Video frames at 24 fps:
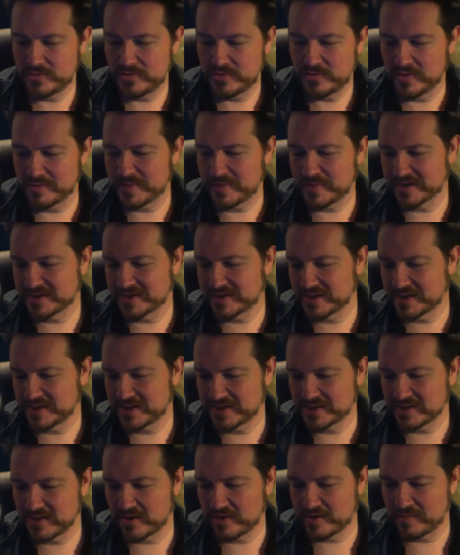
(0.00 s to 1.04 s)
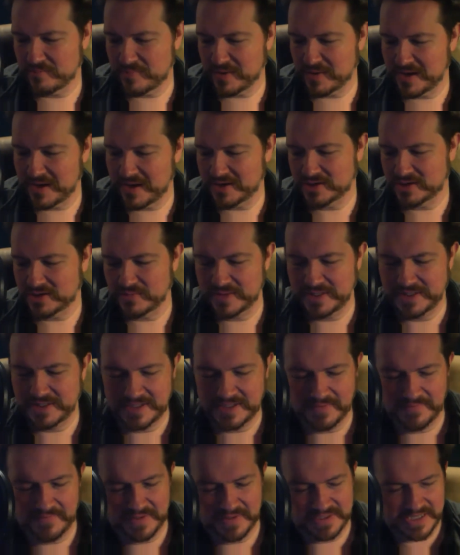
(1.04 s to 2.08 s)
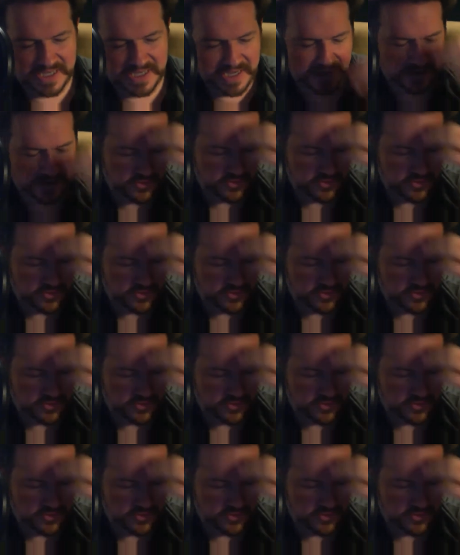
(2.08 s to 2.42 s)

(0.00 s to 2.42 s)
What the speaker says: do it, because this is our goodbye to 2017,